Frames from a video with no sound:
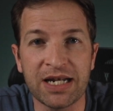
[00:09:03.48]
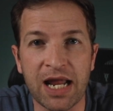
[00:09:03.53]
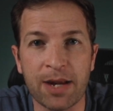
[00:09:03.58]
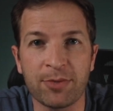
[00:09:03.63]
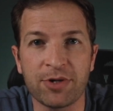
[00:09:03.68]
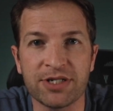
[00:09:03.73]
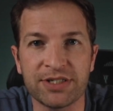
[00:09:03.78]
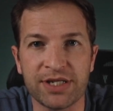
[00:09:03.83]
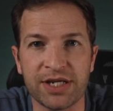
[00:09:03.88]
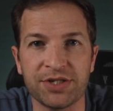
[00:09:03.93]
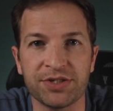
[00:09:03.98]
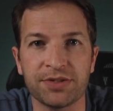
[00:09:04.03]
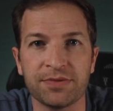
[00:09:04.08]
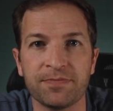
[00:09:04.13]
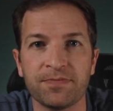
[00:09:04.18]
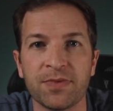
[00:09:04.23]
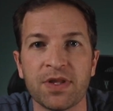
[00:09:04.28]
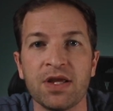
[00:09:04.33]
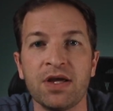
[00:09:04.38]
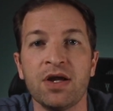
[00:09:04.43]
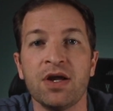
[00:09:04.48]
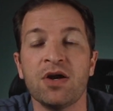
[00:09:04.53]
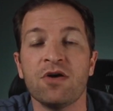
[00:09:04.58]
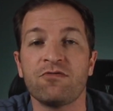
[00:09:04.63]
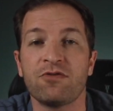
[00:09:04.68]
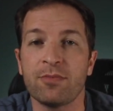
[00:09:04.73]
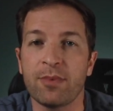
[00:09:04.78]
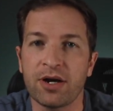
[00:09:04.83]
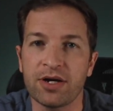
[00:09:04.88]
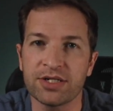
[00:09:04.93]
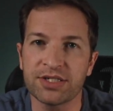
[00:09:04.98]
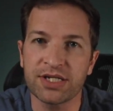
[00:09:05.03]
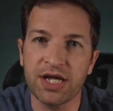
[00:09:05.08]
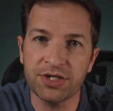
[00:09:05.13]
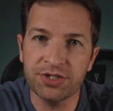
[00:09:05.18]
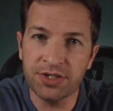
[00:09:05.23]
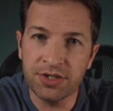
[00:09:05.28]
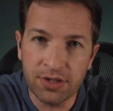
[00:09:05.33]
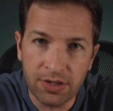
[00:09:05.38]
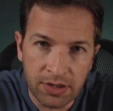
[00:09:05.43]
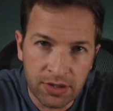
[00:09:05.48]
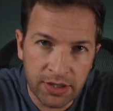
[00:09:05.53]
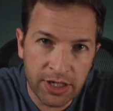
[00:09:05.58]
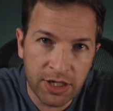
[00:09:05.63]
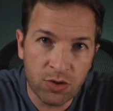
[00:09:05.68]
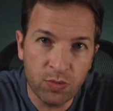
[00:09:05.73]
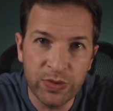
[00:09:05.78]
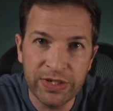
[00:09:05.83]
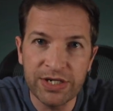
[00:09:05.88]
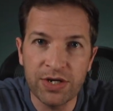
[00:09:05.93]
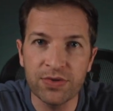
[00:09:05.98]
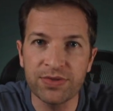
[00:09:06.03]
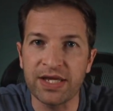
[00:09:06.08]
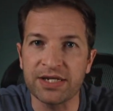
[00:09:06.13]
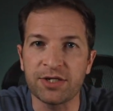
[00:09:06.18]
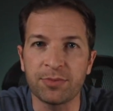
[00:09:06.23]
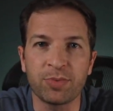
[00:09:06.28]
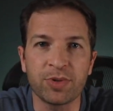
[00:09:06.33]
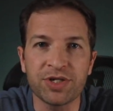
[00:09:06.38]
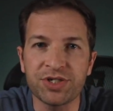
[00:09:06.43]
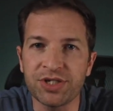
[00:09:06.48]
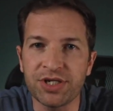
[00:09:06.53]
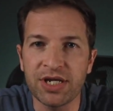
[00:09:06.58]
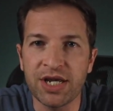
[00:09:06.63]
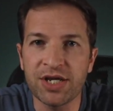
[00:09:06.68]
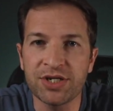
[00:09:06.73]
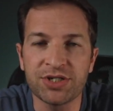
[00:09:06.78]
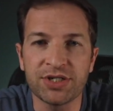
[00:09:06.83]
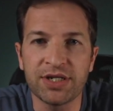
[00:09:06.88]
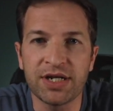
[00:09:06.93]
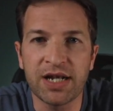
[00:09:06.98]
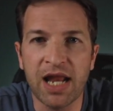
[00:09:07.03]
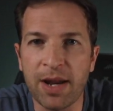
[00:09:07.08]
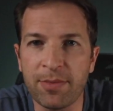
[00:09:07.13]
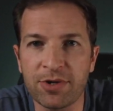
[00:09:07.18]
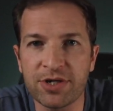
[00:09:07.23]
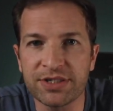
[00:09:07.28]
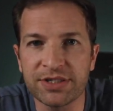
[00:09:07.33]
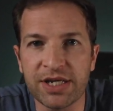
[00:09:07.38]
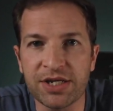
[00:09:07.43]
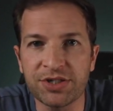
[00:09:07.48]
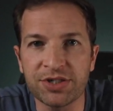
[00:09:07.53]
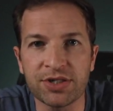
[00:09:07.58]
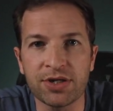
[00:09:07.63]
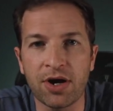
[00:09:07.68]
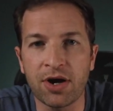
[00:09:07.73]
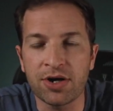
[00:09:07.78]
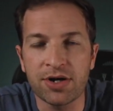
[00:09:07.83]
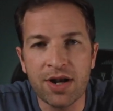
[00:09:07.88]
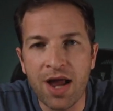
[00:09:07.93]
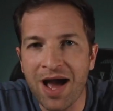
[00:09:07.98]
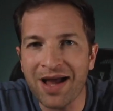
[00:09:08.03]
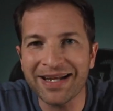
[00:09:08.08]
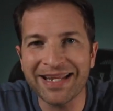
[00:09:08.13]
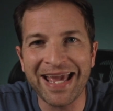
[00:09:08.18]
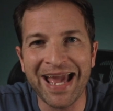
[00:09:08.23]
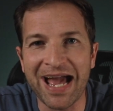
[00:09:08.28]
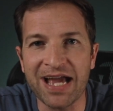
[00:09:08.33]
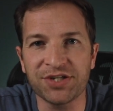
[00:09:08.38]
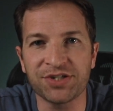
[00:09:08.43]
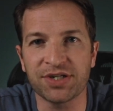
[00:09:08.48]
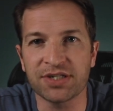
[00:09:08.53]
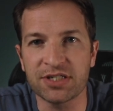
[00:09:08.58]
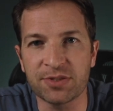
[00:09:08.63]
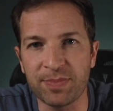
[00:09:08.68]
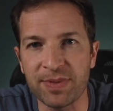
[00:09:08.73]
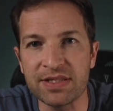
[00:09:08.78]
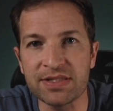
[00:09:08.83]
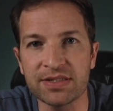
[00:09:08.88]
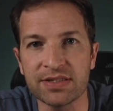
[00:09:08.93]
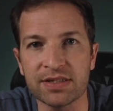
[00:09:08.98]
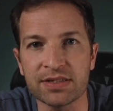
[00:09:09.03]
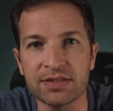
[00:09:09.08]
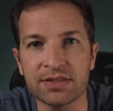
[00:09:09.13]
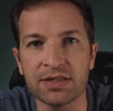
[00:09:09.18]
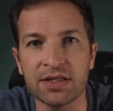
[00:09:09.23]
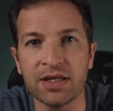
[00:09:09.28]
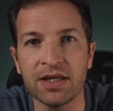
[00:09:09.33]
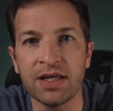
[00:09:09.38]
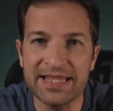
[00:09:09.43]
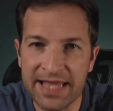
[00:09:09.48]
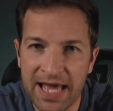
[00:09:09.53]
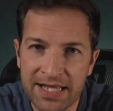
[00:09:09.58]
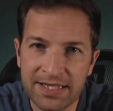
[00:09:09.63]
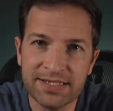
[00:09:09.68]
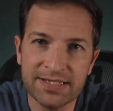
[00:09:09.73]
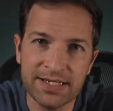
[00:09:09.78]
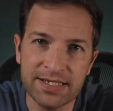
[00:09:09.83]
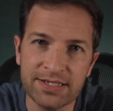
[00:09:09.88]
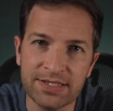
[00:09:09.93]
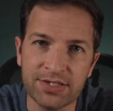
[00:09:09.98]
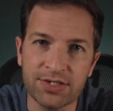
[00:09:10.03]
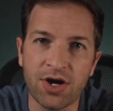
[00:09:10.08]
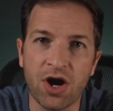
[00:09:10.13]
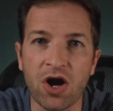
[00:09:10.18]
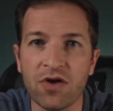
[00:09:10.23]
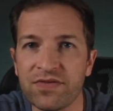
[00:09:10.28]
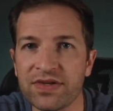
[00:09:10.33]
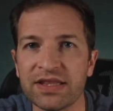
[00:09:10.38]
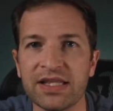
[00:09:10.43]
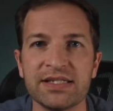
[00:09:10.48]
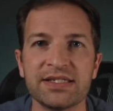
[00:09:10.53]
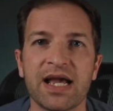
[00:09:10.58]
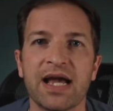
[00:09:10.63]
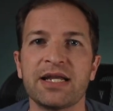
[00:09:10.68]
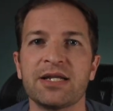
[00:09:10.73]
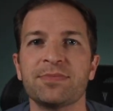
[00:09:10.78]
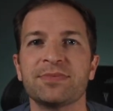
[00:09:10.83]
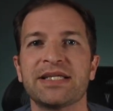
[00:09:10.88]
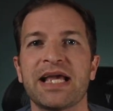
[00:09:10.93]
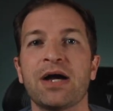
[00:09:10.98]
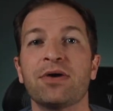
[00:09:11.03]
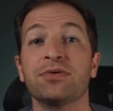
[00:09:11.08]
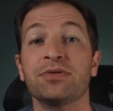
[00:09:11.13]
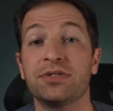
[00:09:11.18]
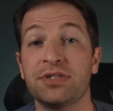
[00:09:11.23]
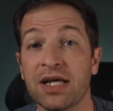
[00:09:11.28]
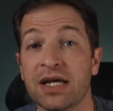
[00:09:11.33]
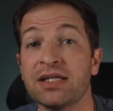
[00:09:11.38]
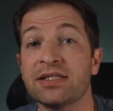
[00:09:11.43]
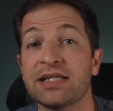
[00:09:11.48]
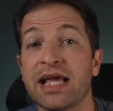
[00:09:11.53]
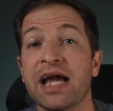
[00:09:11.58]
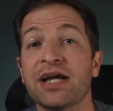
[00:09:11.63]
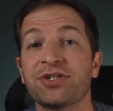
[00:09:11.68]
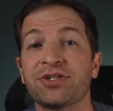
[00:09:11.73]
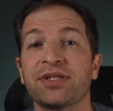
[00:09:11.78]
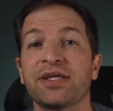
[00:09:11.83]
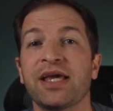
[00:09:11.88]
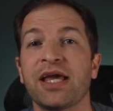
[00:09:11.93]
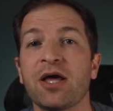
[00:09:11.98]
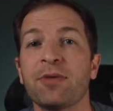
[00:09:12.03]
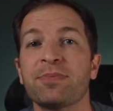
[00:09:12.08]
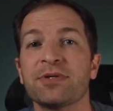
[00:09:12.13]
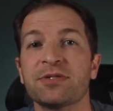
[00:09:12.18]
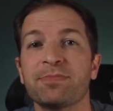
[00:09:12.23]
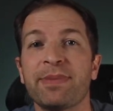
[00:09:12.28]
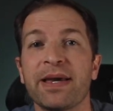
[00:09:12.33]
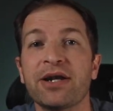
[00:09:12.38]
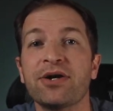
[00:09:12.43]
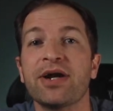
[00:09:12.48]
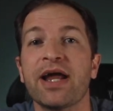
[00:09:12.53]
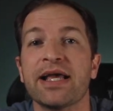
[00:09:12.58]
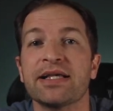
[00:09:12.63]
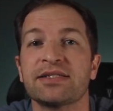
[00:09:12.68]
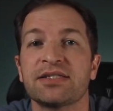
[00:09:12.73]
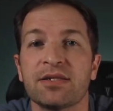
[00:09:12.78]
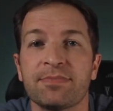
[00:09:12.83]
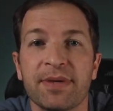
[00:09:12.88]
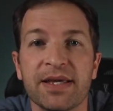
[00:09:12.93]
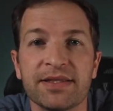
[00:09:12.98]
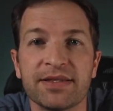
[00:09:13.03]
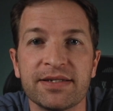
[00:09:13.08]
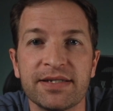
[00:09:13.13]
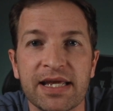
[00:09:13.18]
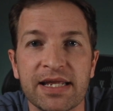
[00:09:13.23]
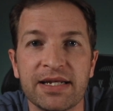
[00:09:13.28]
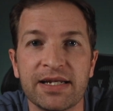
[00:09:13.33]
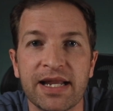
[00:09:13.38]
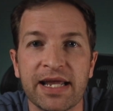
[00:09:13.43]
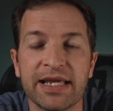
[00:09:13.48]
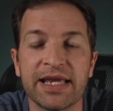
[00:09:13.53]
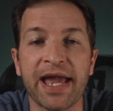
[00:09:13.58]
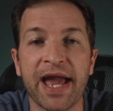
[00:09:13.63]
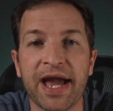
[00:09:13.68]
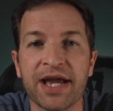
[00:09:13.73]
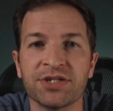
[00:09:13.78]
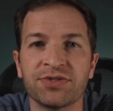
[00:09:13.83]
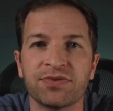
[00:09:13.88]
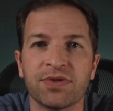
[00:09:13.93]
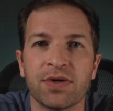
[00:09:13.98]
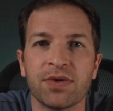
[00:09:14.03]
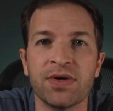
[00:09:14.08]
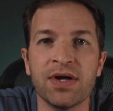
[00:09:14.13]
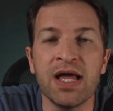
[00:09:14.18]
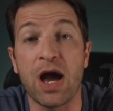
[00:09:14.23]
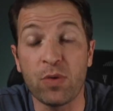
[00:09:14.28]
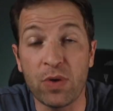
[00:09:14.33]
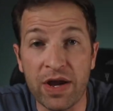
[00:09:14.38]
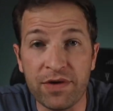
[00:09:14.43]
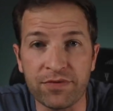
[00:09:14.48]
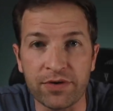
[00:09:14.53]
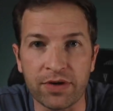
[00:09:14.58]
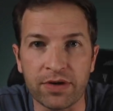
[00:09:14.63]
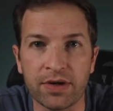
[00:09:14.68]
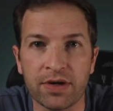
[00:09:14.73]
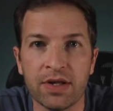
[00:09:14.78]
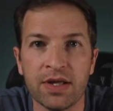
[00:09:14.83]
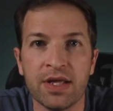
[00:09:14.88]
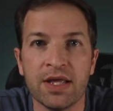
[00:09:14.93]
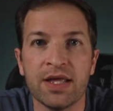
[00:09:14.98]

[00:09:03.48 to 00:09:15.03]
and amortization. From our discussion earlier, we know that depreciation and amortization are not cash expenses. In that sense, carving these items out does actually help us better estimate the day-to-day cash flow. However,